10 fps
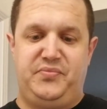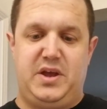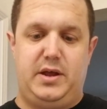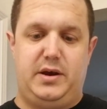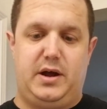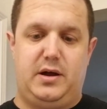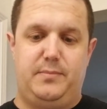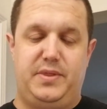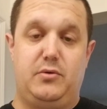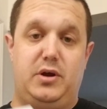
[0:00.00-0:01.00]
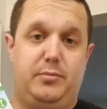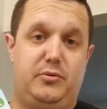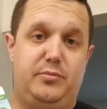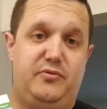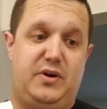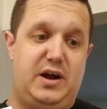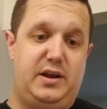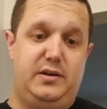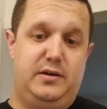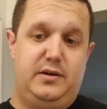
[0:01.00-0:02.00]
and they were able to provide